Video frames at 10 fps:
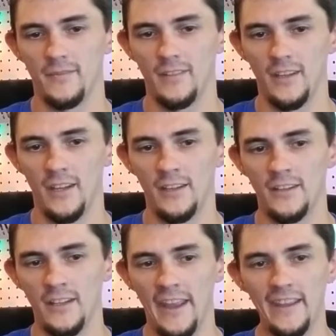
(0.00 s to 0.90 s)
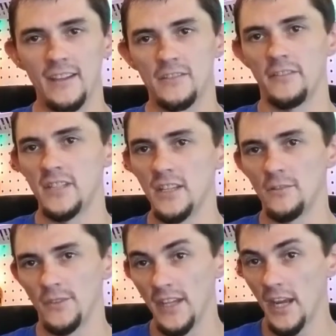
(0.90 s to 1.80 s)
and the AX15.
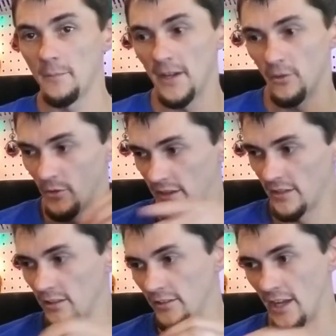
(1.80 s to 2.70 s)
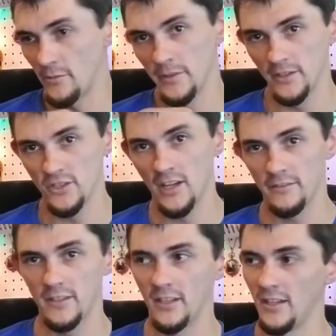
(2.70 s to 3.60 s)
When they came out with their little output shaft,
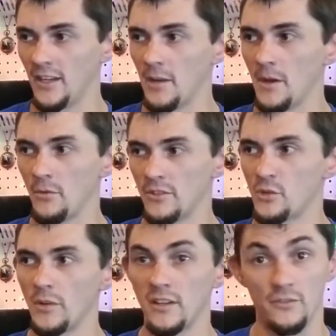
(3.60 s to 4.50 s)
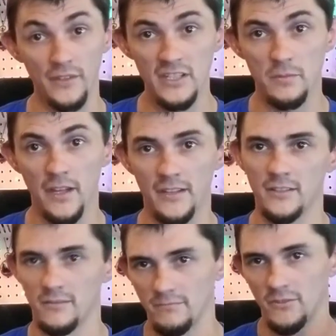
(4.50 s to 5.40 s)
it came out with 23 spline,
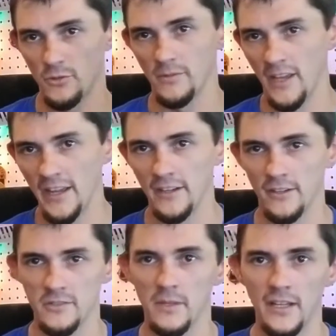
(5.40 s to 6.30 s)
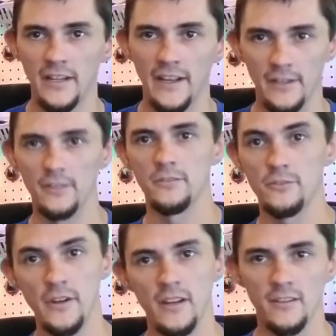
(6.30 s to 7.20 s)
higher spline, higher
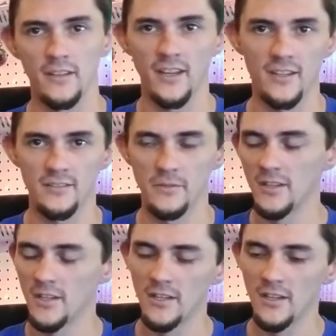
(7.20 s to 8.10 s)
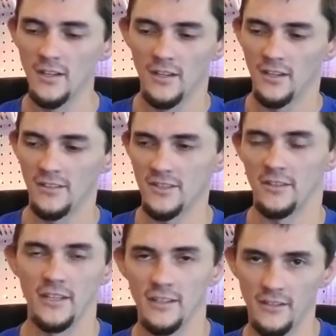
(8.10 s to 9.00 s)
strength, I guess. So
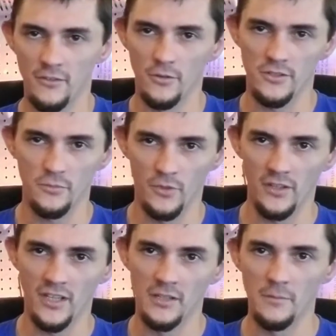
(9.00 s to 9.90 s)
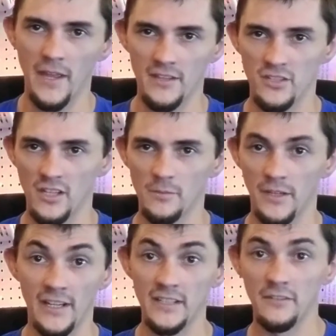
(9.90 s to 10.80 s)
they, of course, weren't going to match up, and
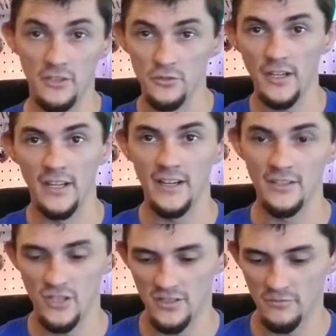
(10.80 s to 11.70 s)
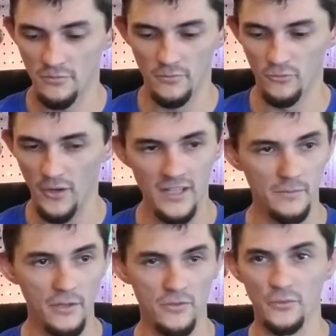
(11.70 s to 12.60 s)
I didn't even try it. I just randomly
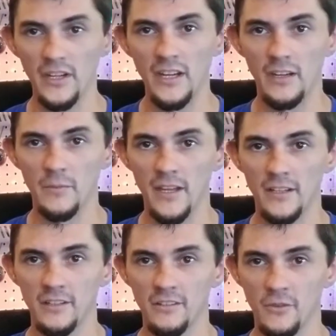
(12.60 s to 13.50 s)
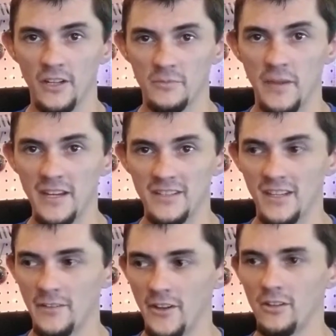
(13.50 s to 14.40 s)
was reading about it when I was painting, and
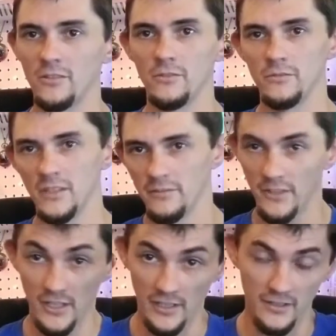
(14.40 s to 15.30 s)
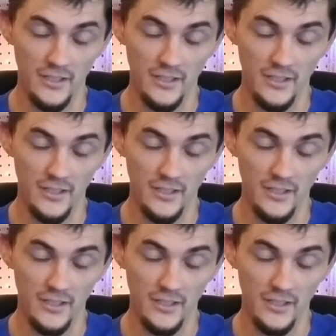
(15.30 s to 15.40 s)
I went, oh, I forgot.